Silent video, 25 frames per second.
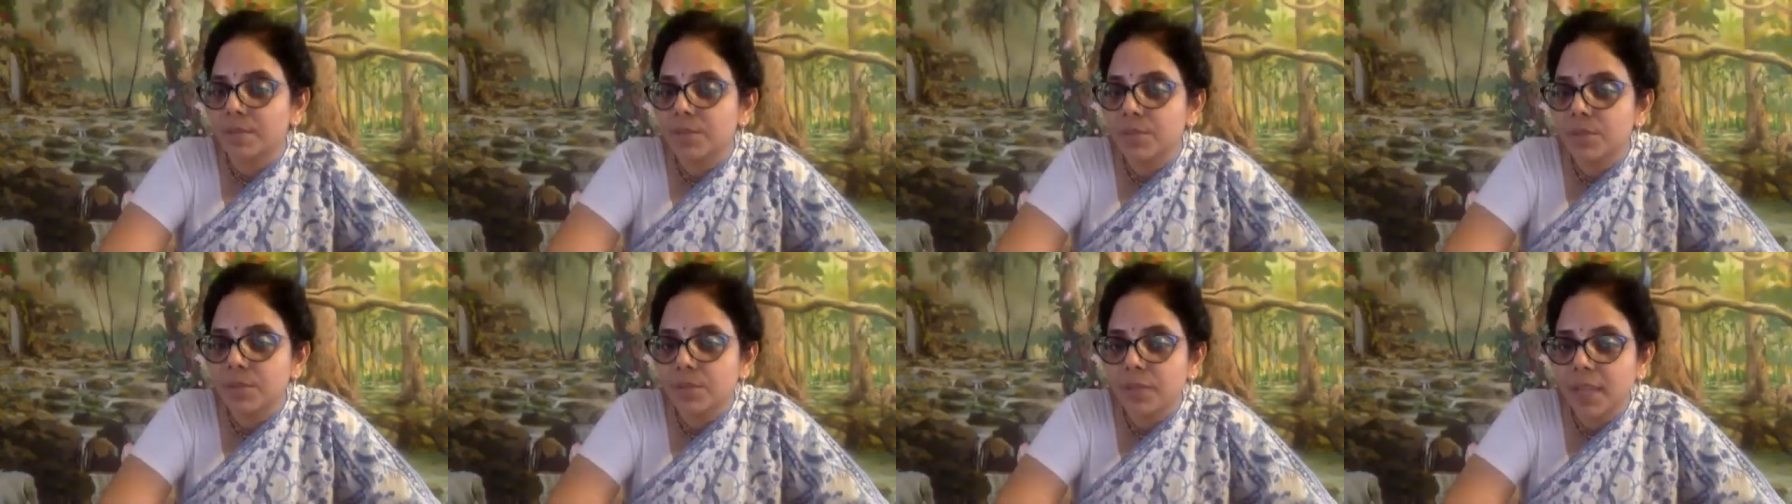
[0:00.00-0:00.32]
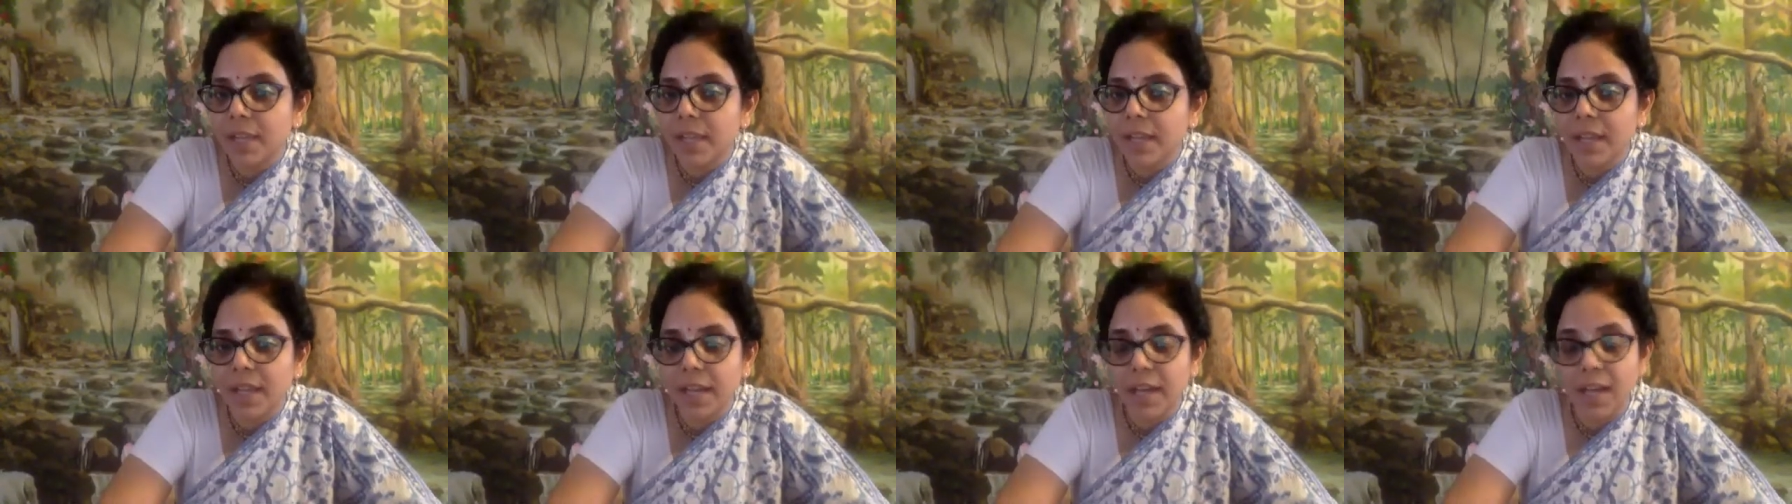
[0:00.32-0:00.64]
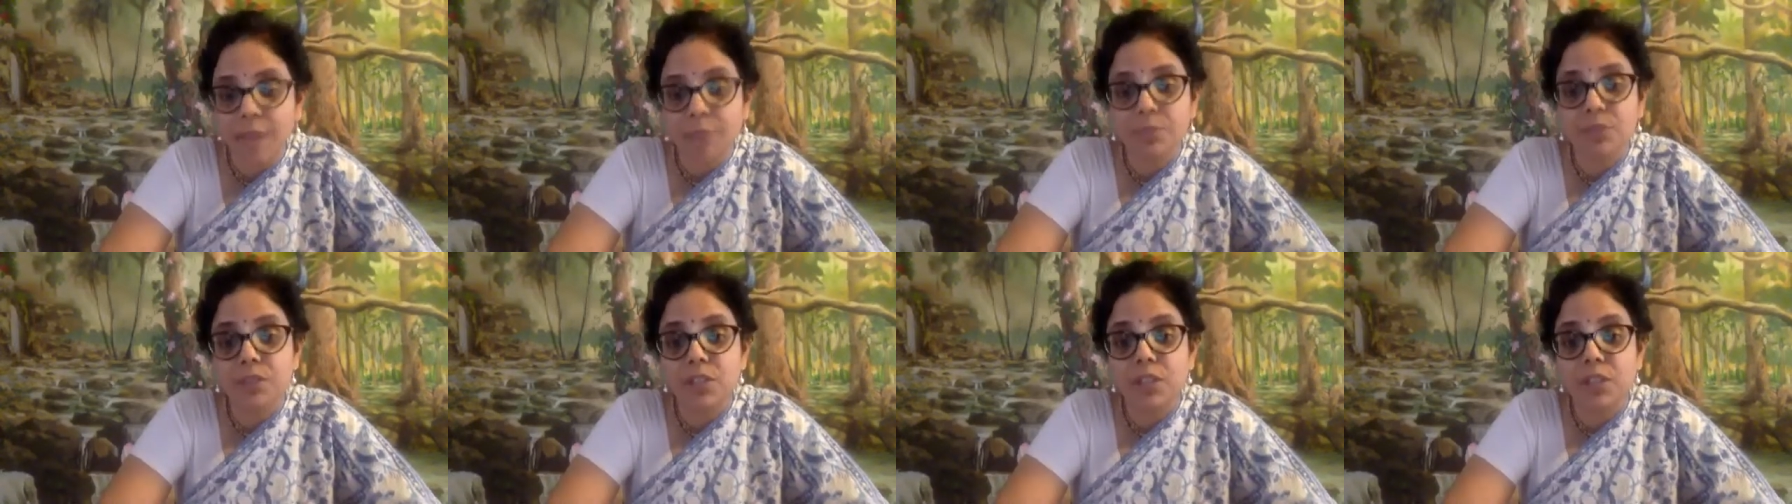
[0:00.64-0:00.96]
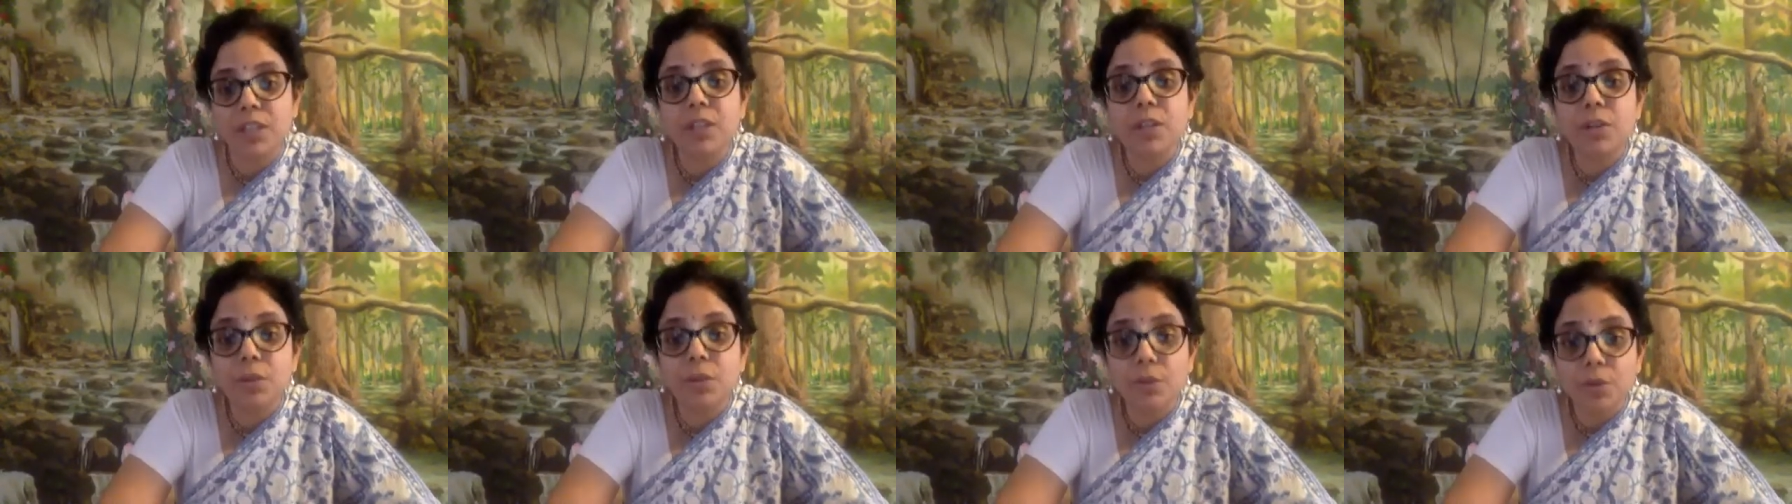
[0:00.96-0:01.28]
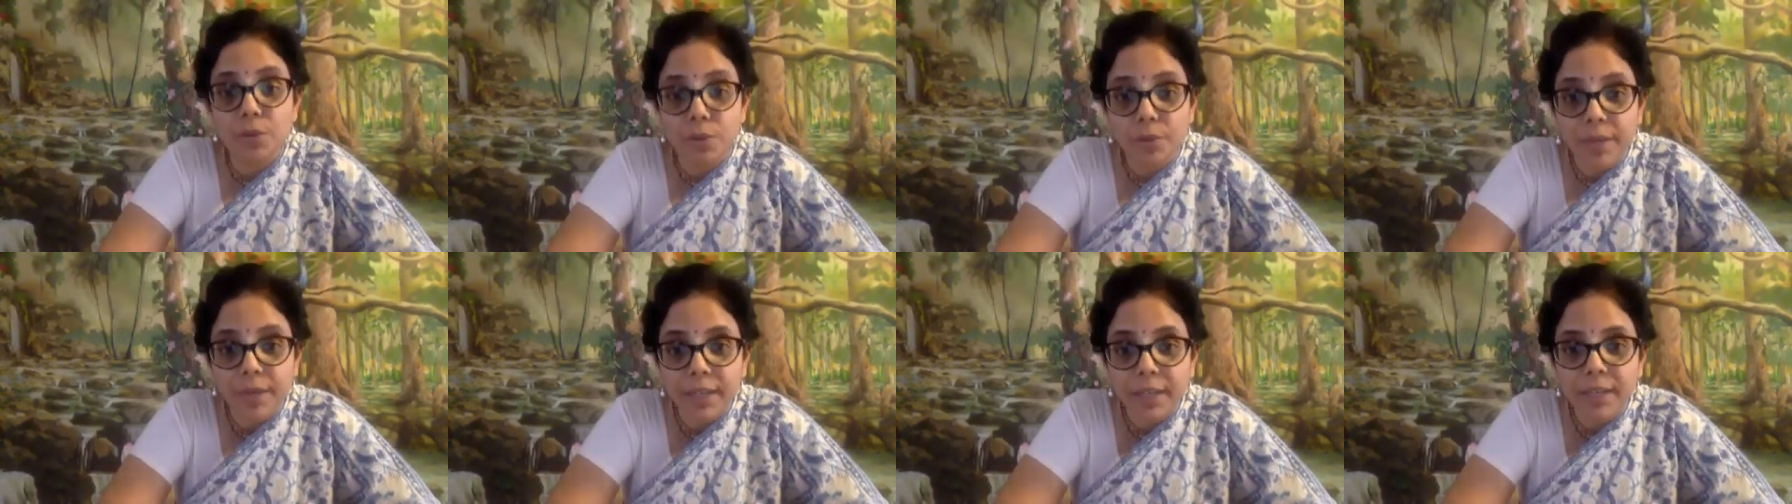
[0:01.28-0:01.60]
today, and I'm still
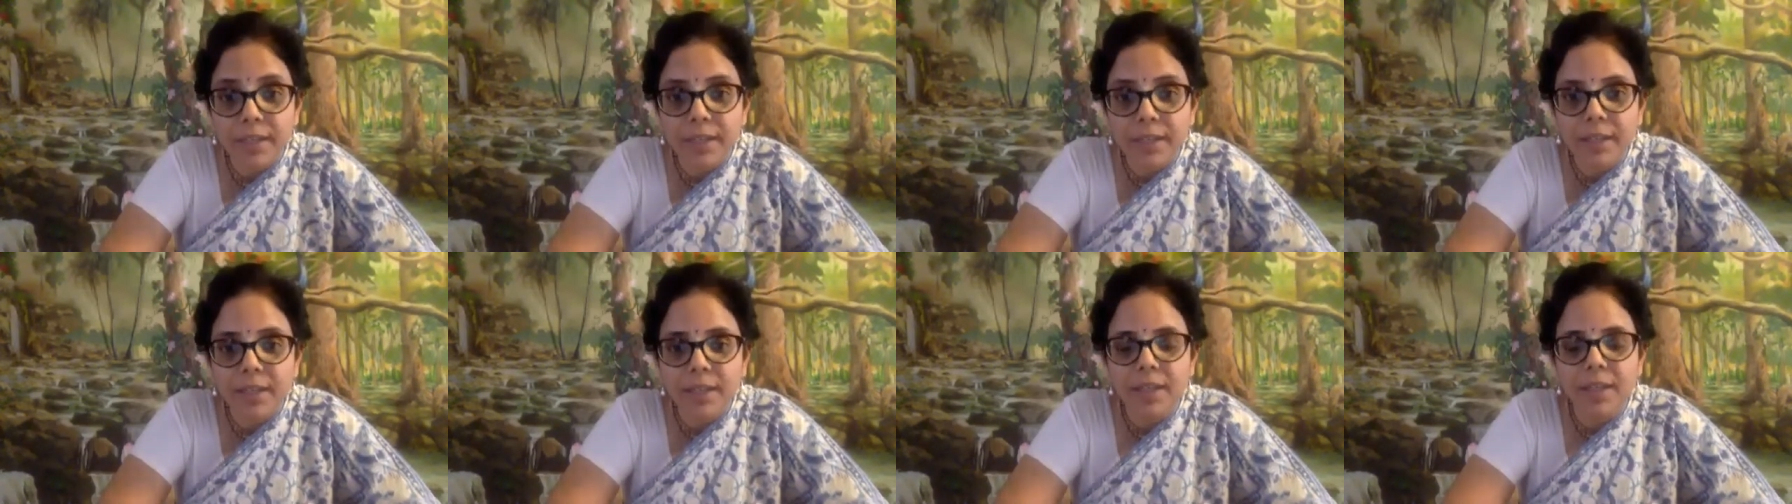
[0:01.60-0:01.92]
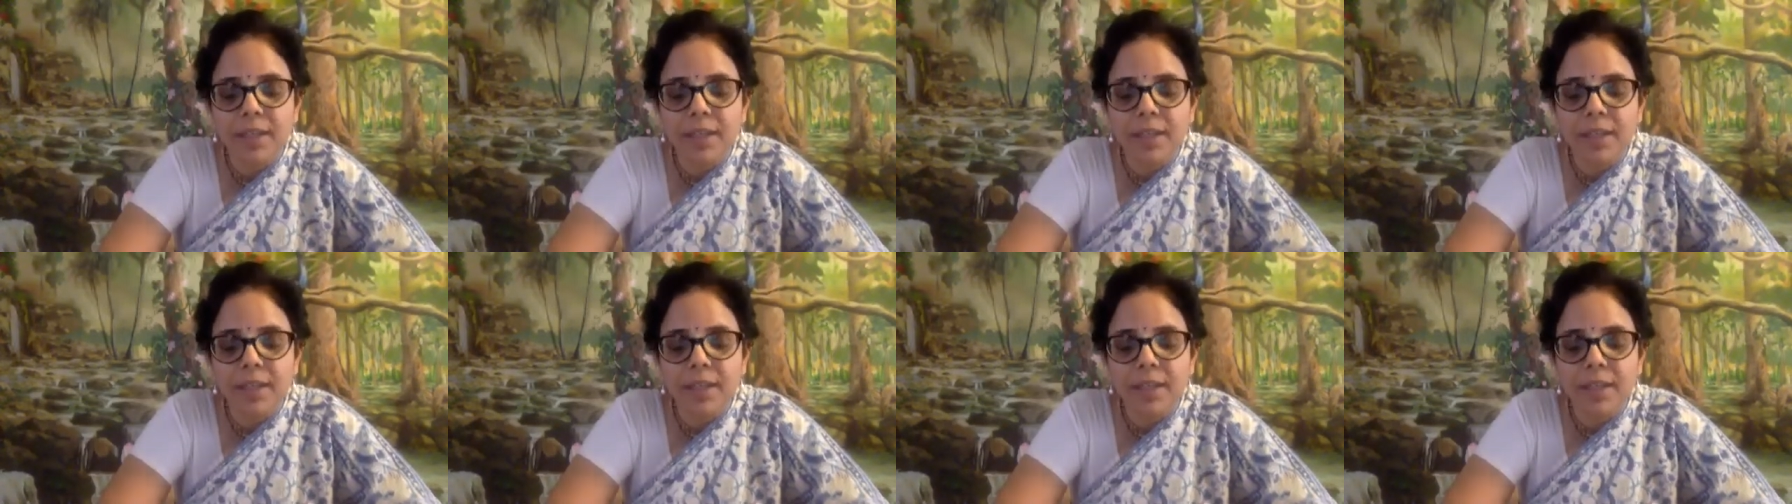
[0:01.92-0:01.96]
growing.